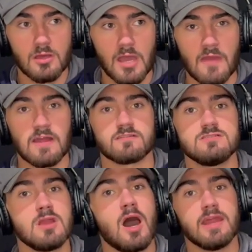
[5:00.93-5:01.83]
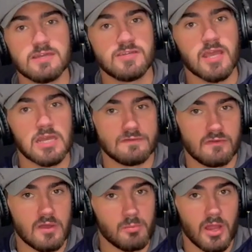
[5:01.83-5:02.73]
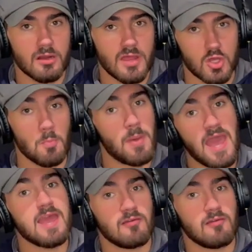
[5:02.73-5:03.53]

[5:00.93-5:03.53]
and that's not indicative of a player that you pay